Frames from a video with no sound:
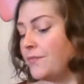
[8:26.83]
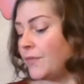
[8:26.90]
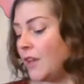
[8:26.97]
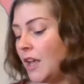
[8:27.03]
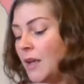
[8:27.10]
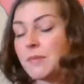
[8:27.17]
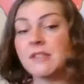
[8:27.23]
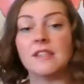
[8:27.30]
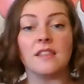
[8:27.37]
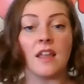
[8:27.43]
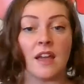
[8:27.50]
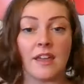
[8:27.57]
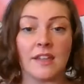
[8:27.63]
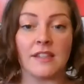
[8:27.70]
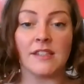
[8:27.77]
cubs and
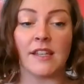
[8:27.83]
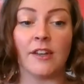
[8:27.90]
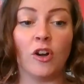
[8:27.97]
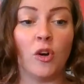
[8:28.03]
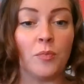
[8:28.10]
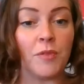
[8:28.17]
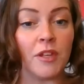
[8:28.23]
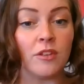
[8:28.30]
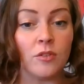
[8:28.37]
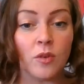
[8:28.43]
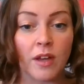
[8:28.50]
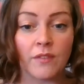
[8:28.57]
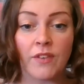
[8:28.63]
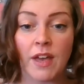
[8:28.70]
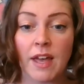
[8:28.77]
lions, I hope that you
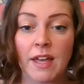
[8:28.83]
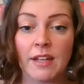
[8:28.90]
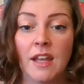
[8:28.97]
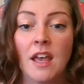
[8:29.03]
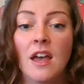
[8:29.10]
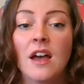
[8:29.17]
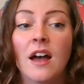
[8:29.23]
have had